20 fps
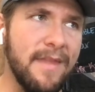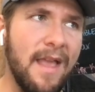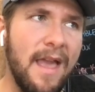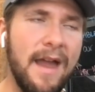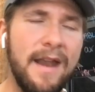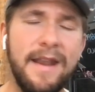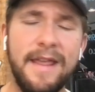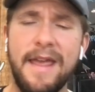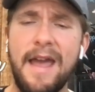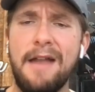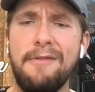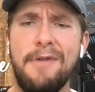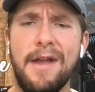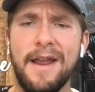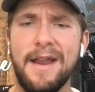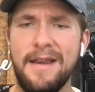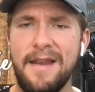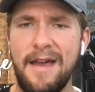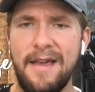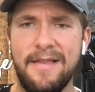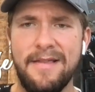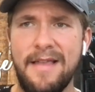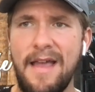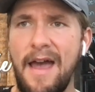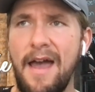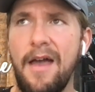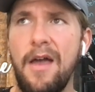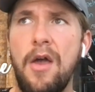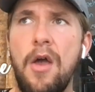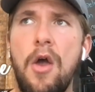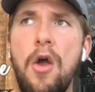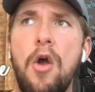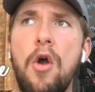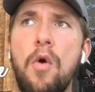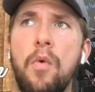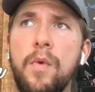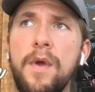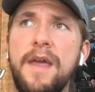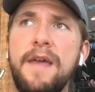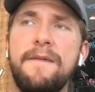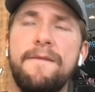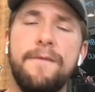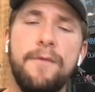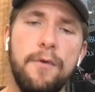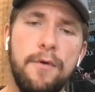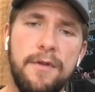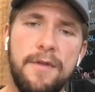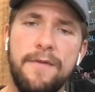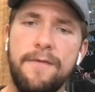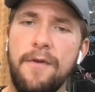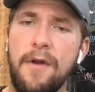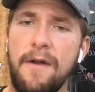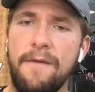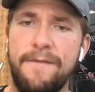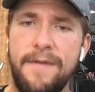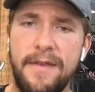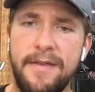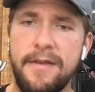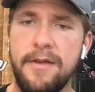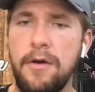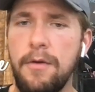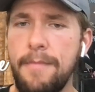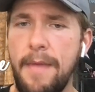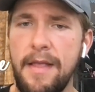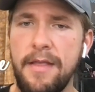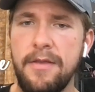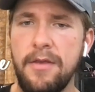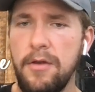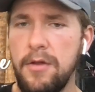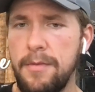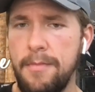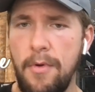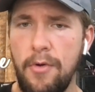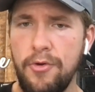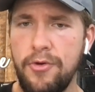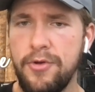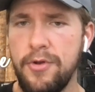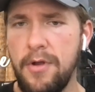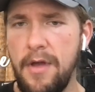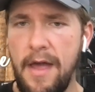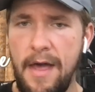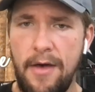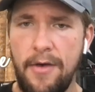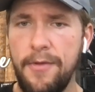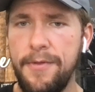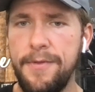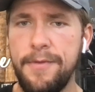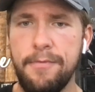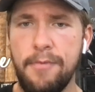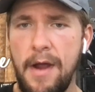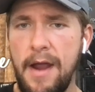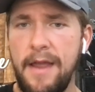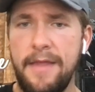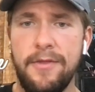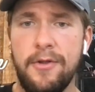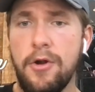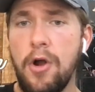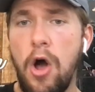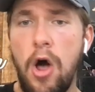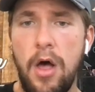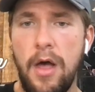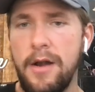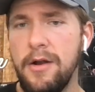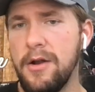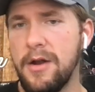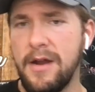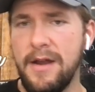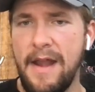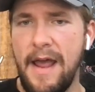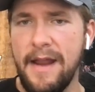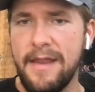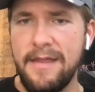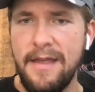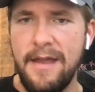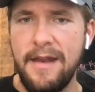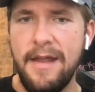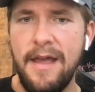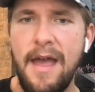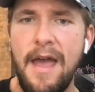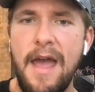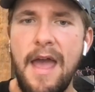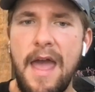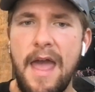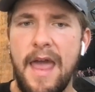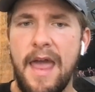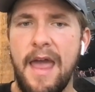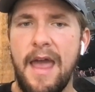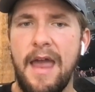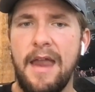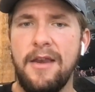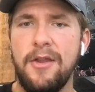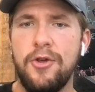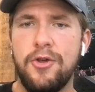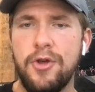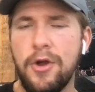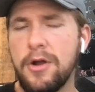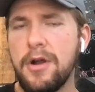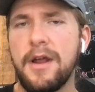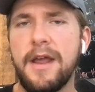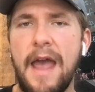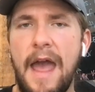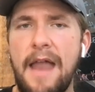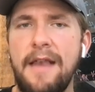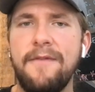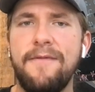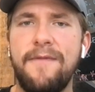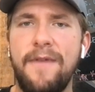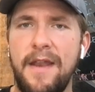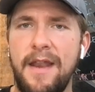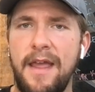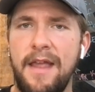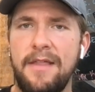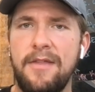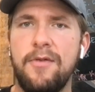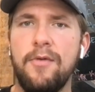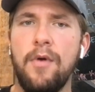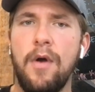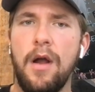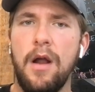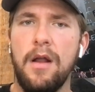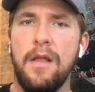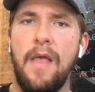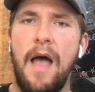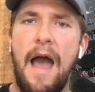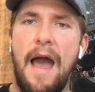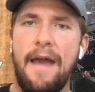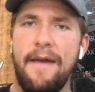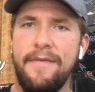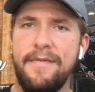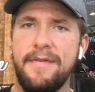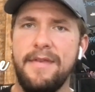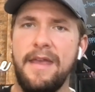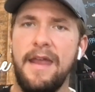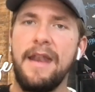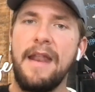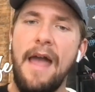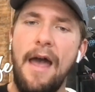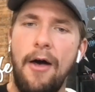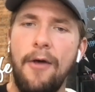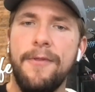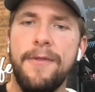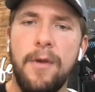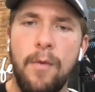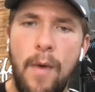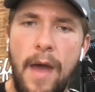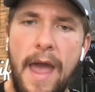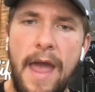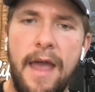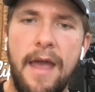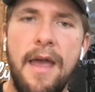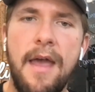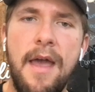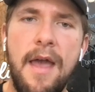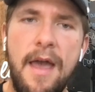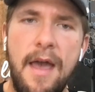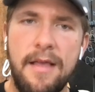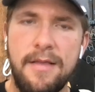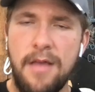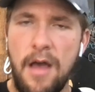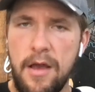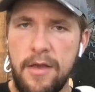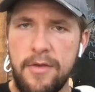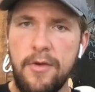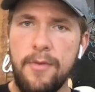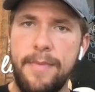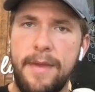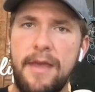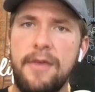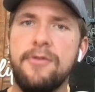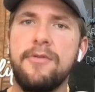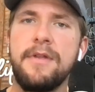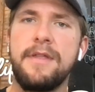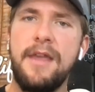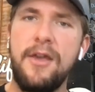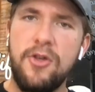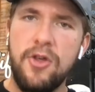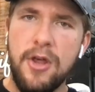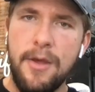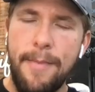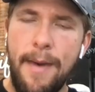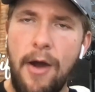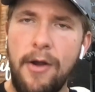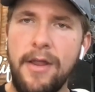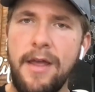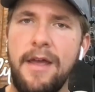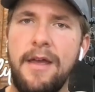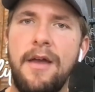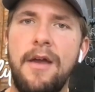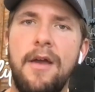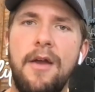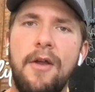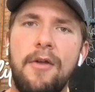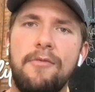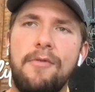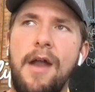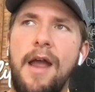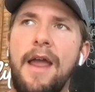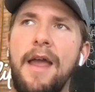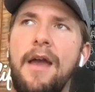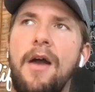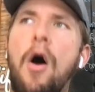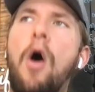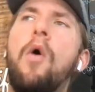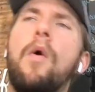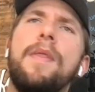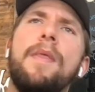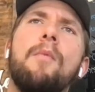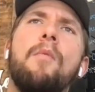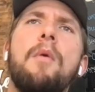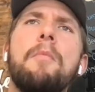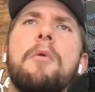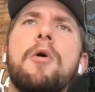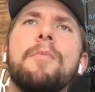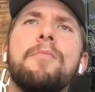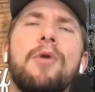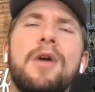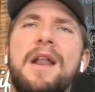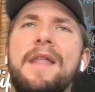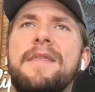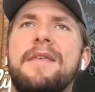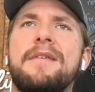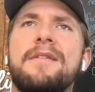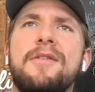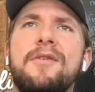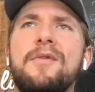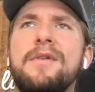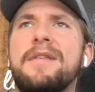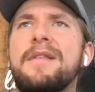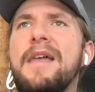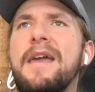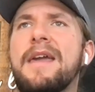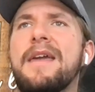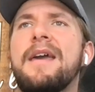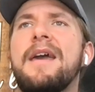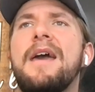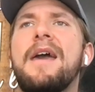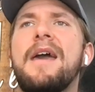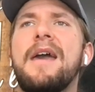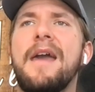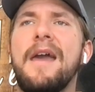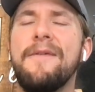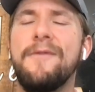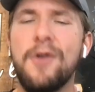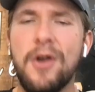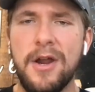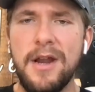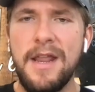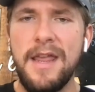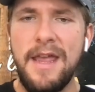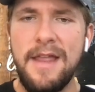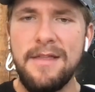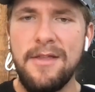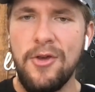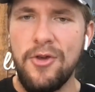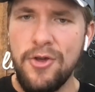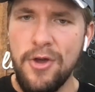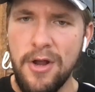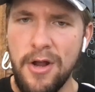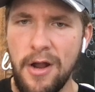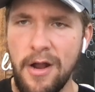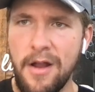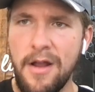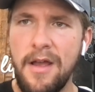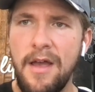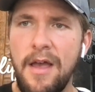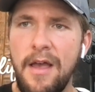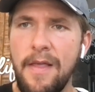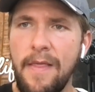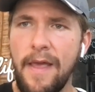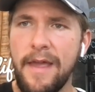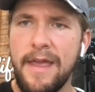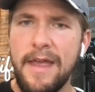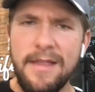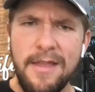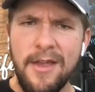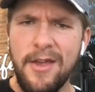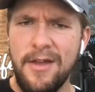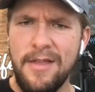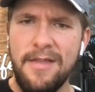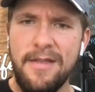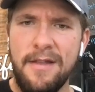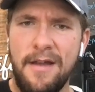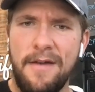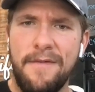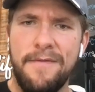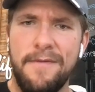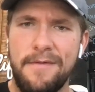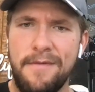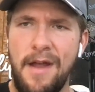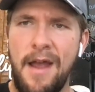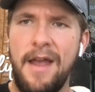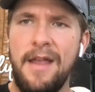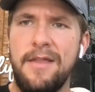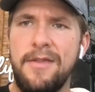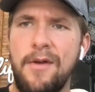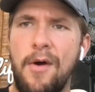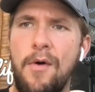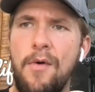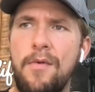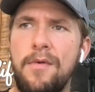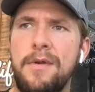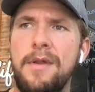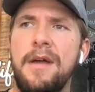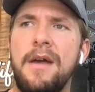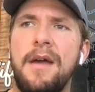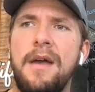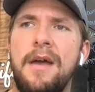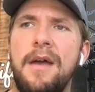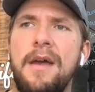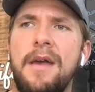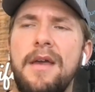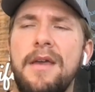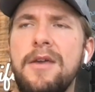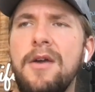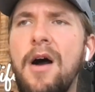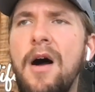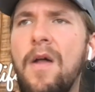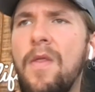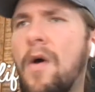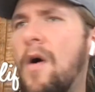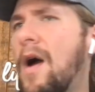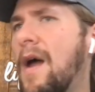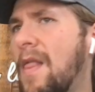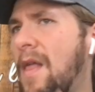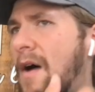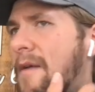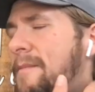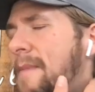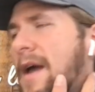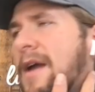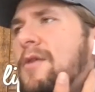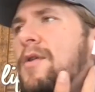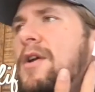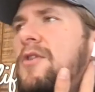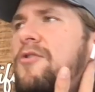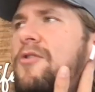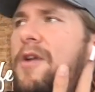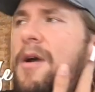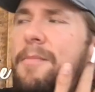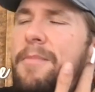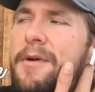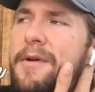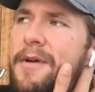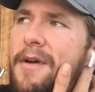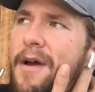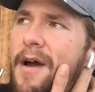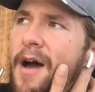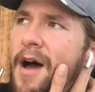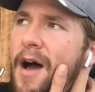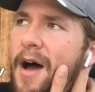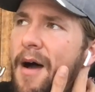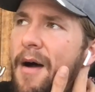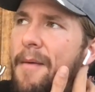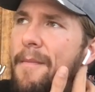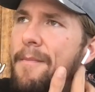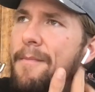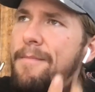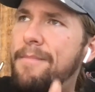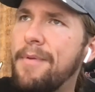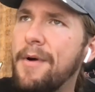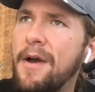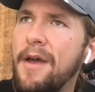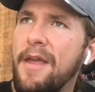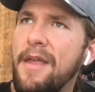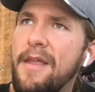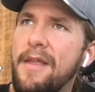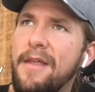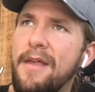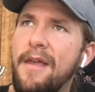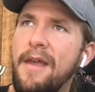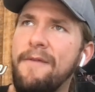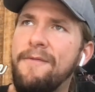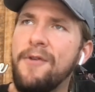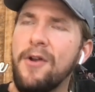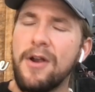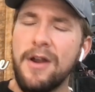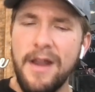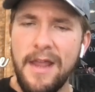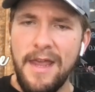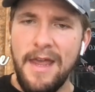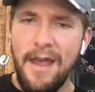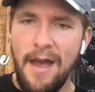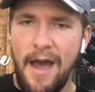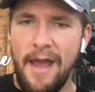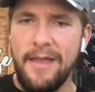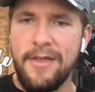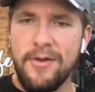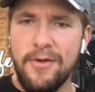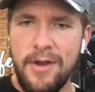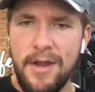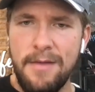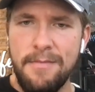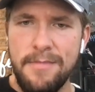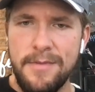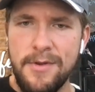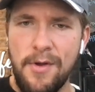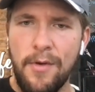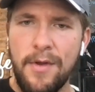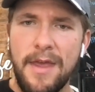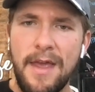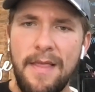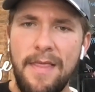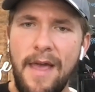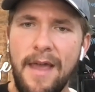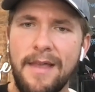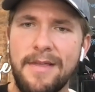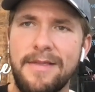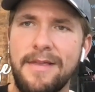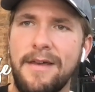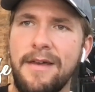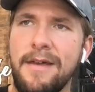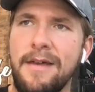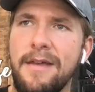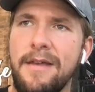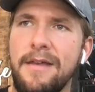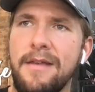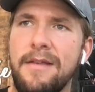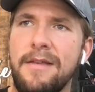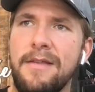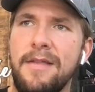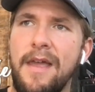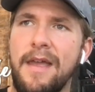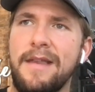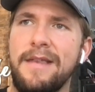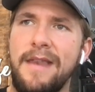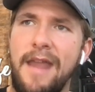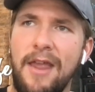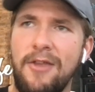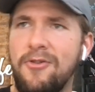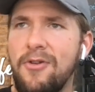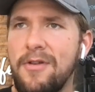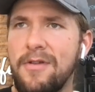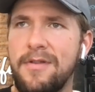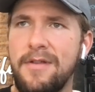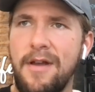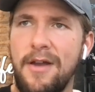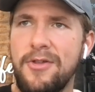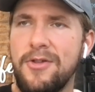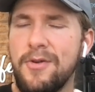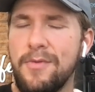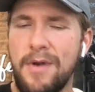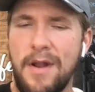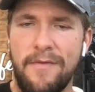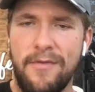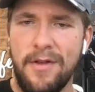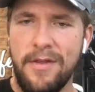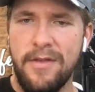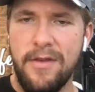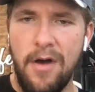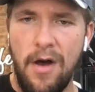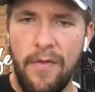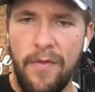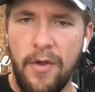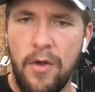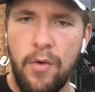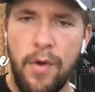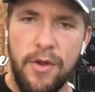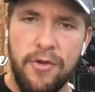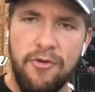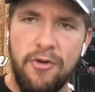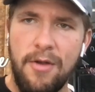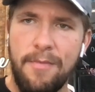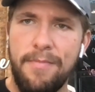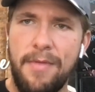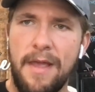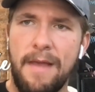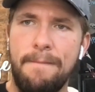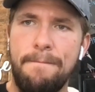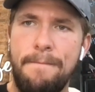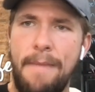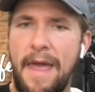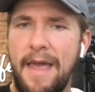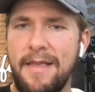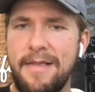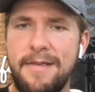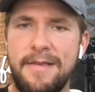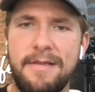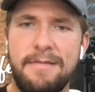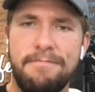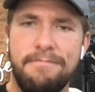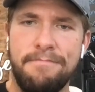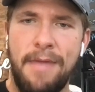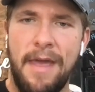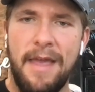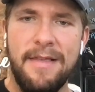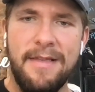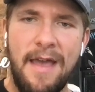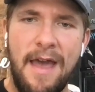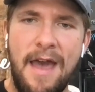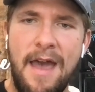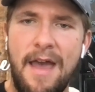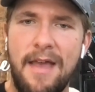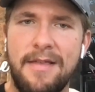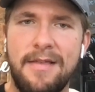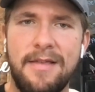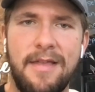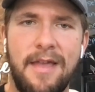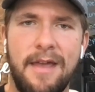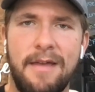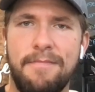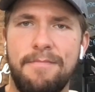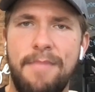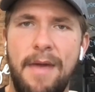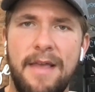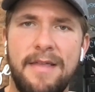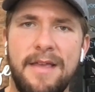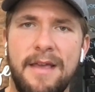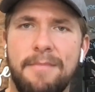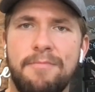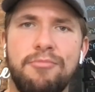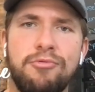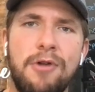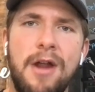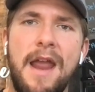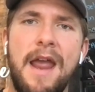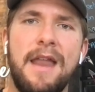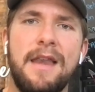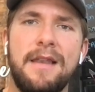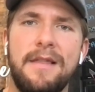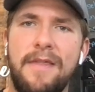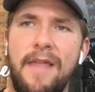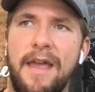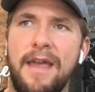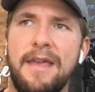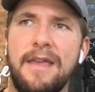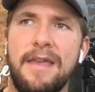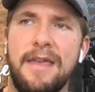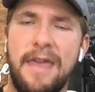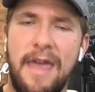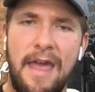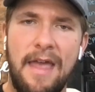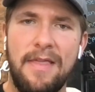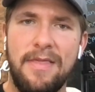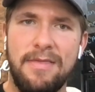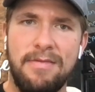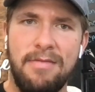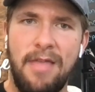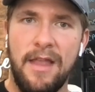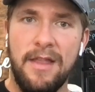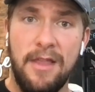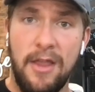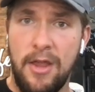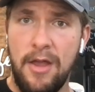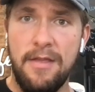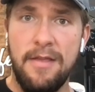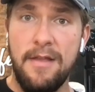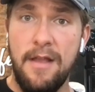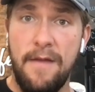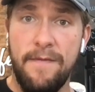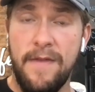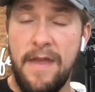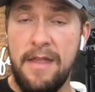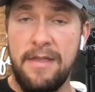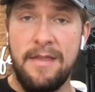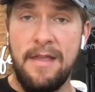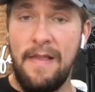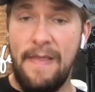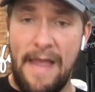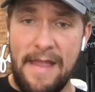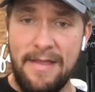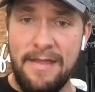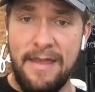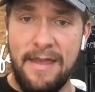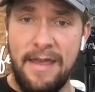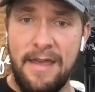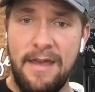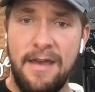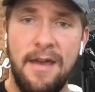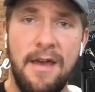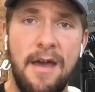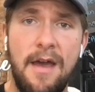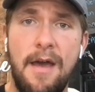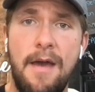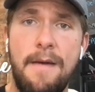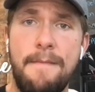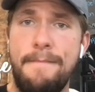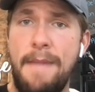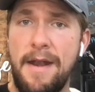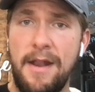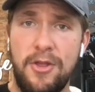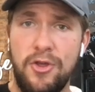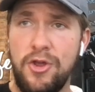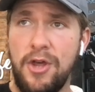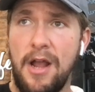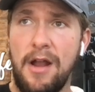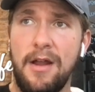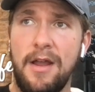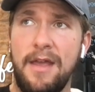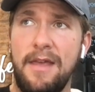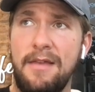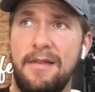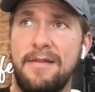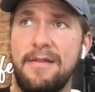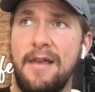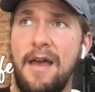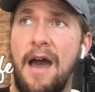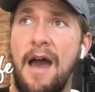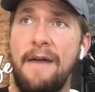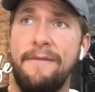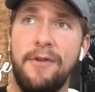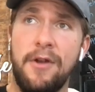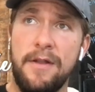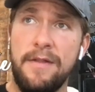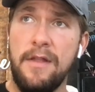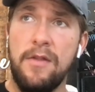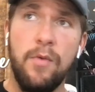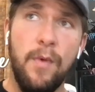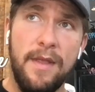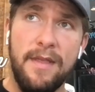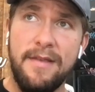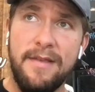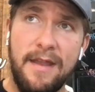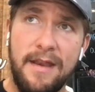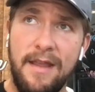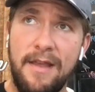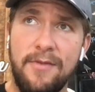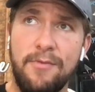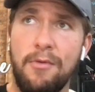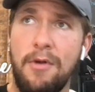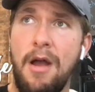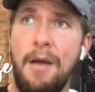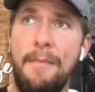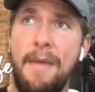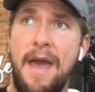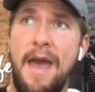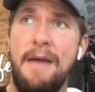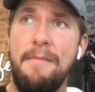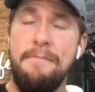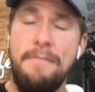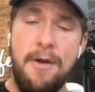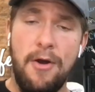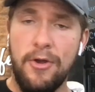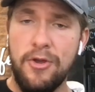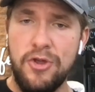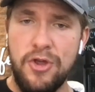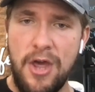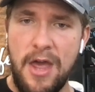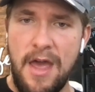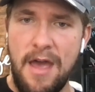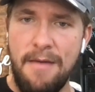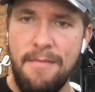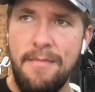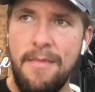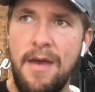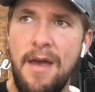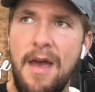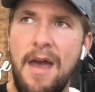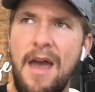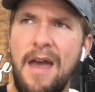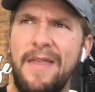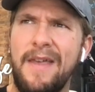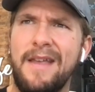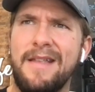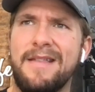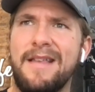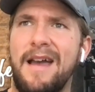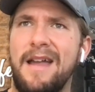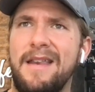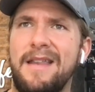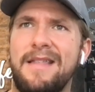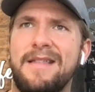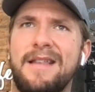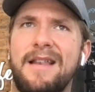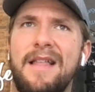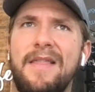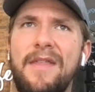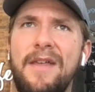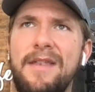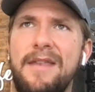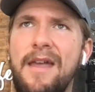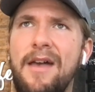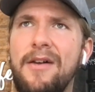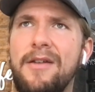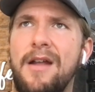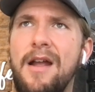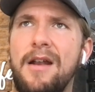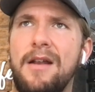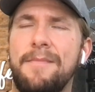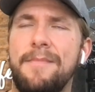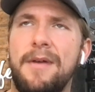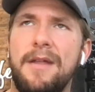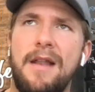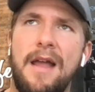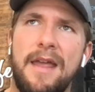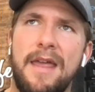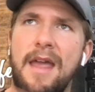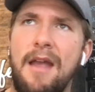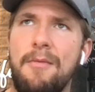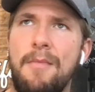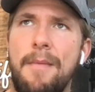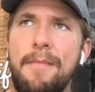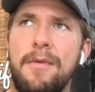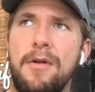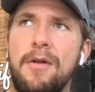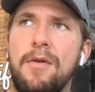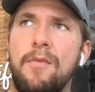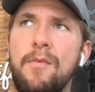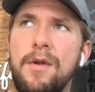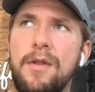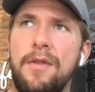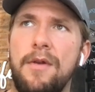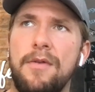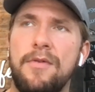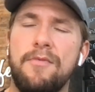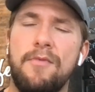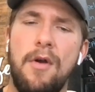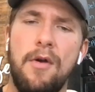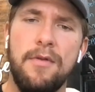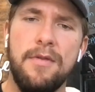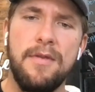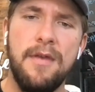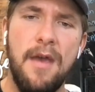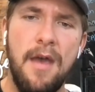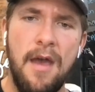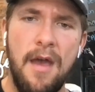And again, recognize that we eat foods for physical, mental, and emotional health, right? And they're all interconnected. And sugar can fit into our lives in a healthy way as long as we're being strategic about it, right? Oh, and then one more point on this too is like, if you're going to eat the sugar, like get the good stuff, right? Don't, you all know I love my Quick Trip. But if you're gonna eat ice cream, don't get like the like Nature's Touch or whatever it's called, the Quick Trip like base ass like basic brand. Like get like the good stuff. Get Talenti, Ben and Jerry's. If you're in the Twin Cities where I'm at, Milk Jam. I think it's in Lindale and Hennepin. I can't remember one of those roads.